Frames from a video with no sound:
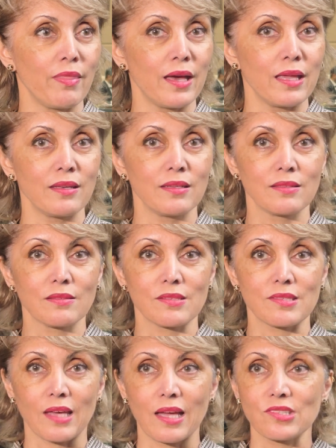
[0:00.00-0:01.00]
that
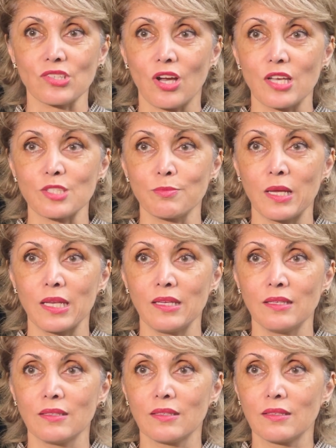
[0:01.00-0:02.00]
signs cost money,